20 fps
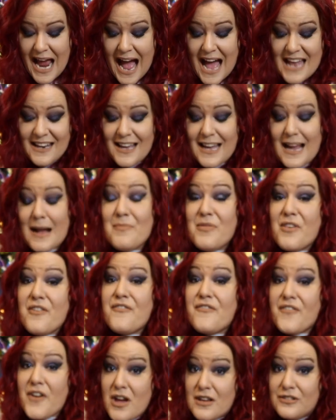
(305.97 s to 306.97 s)
and I am the
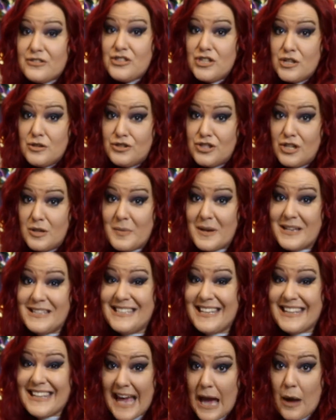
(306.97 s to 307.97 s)
first YouTuber
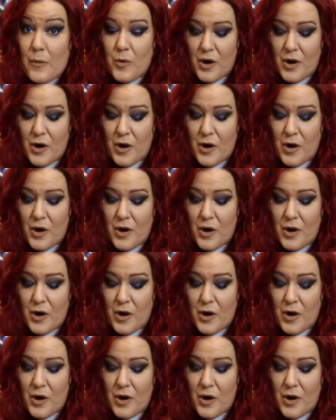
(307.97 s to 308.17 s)
to get